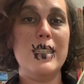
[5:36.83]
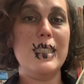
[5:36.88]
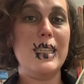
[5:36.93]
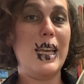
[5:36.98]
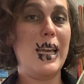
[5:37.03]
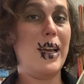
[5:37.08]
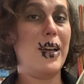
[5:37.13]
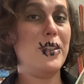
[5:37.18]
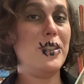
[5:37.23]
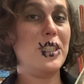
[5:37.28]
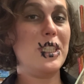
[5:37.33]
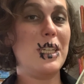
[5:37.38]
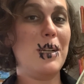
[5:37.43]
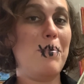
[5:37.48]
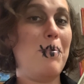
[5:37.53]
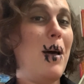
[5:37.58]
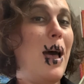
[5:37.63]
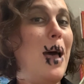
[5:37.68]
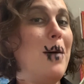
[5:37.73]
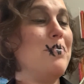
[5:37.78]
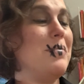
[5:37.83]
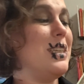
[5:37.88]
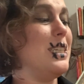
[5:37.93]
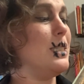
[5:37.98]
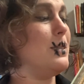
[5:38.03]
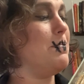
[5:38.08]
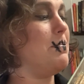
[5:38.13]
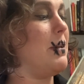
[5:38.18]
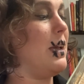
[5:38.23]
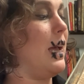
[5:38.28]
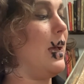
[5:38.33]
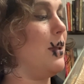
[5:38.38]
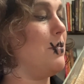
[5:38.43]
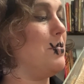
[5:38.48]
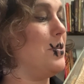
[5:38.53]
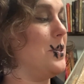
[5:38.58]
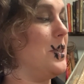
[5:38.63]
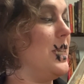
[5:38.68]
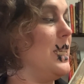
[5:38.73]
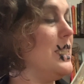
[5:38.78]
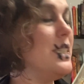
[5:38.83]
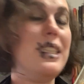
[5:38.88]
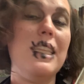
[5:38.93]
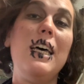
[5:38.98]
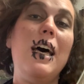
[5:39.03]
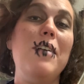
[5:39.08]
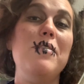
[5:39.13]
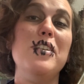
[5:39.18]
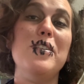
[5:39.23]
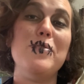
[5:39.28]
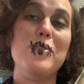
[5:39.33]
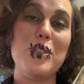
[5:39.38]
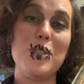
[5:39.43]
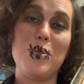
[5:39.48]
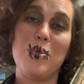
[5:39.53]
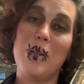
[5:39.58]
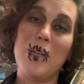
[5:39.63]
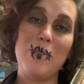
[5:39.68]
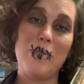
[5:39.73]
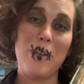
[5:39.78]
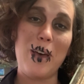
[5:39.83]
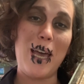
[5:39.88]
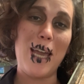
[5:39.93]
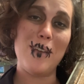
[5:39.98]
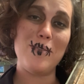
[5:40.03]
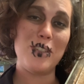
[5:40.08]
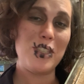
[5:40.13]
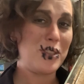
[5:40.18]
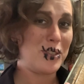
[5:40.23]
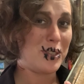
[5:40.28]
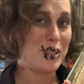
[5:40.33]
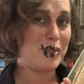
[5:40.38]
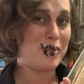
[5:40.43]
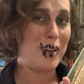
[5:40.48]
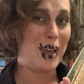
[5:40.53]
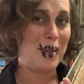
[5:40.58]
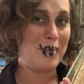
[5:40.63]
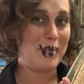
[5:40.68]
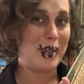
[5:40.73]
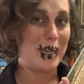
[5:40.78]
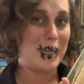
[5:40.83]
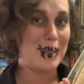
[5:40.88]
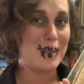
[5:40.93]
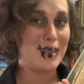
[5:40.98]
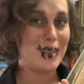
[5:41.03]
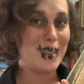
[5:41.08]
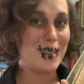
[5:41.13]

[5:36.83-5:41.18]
Now you're gonna pop this bad boy into the oven for 25 to 35 minutes.